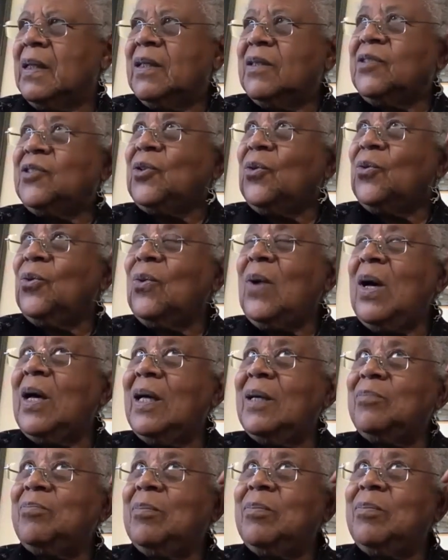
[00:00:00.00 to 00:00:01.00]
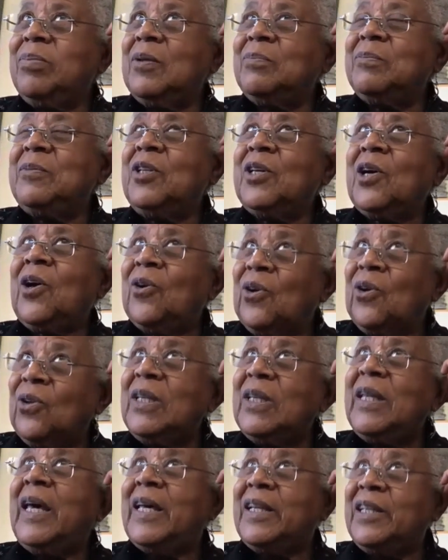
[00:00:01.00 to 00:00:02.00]
So uh,
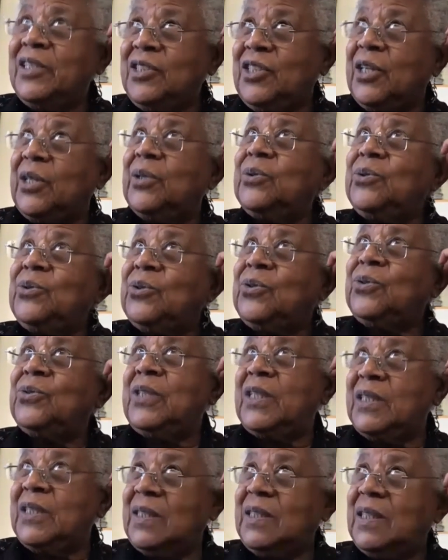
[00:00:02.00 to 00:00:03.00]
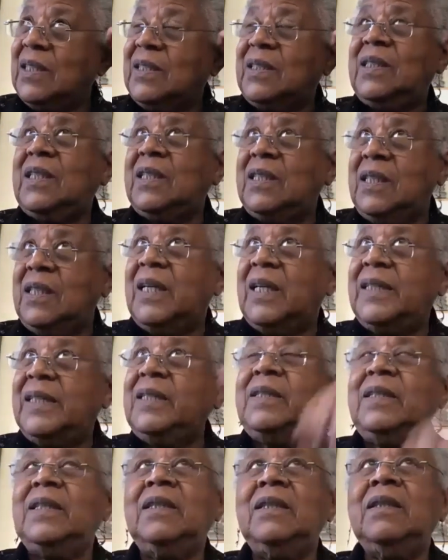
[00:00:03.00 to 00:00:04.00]
Nikole Hannah-Jones, who did
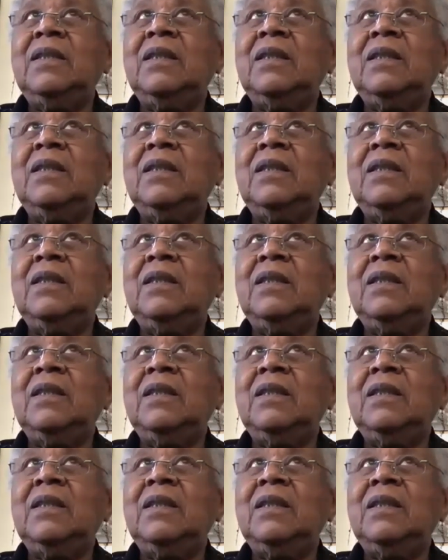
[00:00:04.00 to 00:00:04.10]
1619,